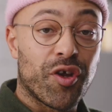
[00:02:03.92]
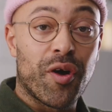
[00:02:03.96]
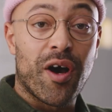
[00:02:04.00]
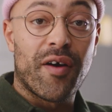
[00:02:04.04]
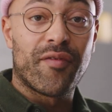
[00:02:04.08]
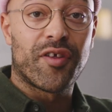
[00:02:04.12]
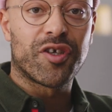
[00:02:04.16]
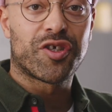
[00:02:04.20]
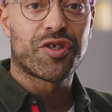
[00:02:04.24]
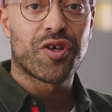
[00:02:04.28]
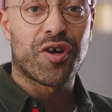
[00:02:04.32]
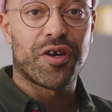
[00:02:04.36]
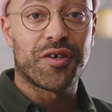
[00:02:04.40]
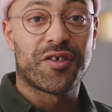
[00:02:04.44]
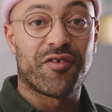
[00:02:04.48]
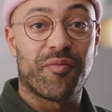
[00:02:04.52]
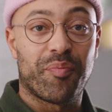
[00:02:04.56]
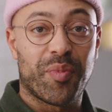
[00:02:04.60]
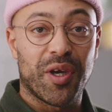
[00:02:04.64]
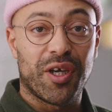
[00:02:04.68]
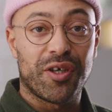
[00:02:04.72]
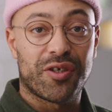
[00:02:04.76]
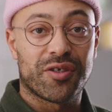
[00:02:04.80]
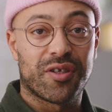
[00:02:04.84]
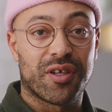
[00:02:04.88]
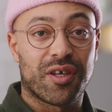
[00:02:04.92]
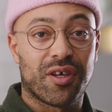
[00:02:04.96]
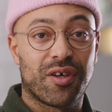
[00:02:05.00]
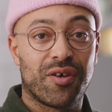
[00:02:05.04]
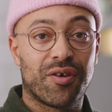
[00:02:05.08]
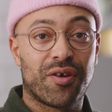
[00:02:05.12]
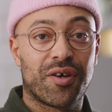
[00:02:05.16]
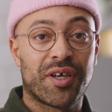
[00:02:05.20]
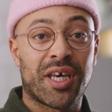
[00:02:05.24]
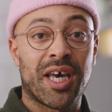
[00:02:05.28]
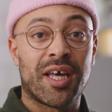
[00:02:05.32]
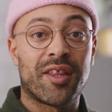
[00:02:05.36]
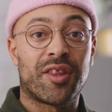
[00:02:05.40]
don't have the choice of peach
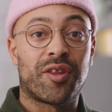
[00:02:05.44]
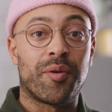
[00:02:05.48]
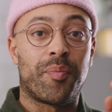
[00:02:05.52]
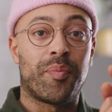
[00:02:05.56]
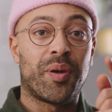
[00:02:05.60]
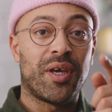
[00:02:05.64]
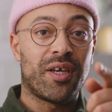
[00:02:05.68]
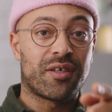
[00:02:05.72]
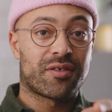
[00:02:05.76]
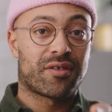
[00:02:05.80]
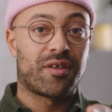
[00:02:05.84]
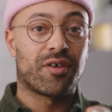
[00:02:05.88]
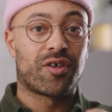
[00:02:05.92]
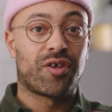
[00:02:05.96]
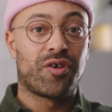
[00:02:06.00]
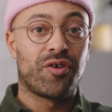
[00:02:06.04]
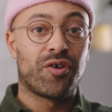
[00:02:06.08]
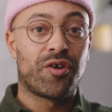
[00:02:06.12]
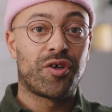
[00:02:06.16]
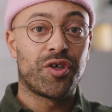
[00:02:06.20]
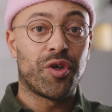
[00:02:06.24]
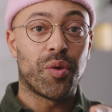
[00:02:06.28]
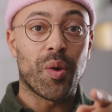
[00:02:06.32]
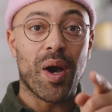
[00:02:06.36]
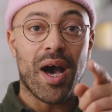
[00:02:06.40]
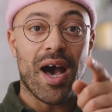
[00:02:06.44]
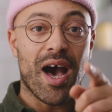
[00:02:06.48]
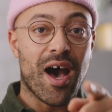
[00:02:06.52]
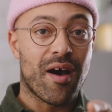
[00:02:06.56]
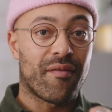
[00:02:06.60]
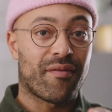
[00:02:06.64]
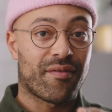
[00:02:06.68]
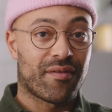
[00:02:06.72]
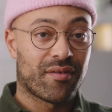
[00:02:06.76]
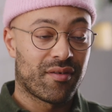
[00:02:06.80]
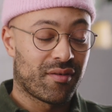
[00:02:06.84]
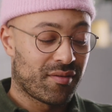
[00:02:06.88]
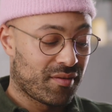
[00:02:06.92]
liqueur, get the peach liqueur you have.